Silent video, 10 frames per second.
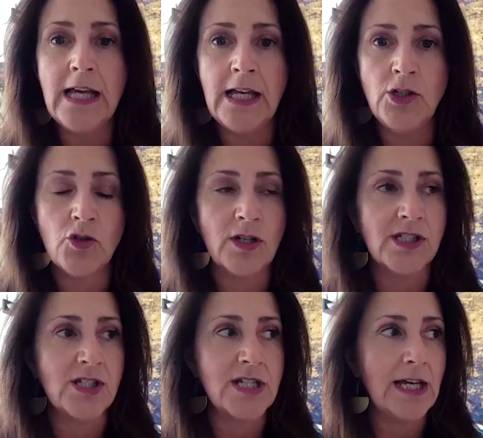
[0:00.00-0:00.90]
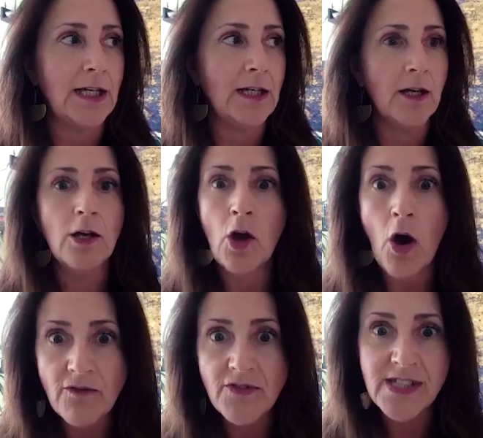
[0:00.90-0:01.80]
interesting
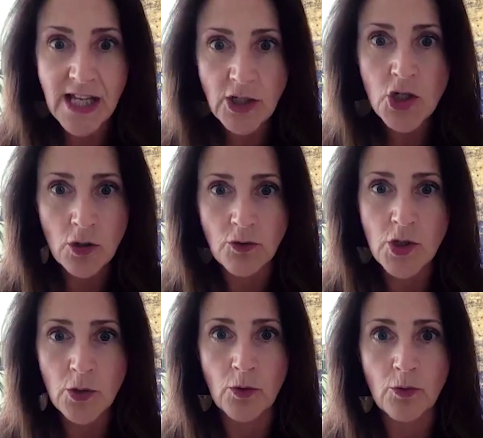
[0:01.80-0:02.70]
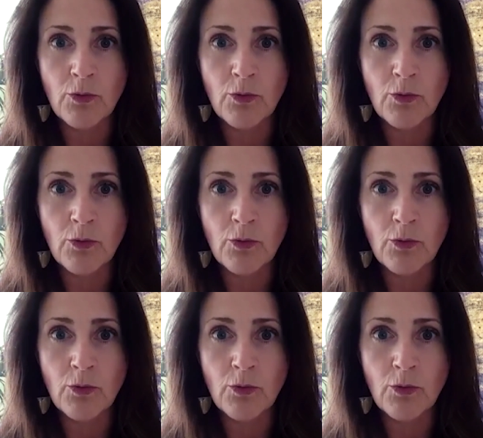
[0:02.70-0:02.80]
conversational tool.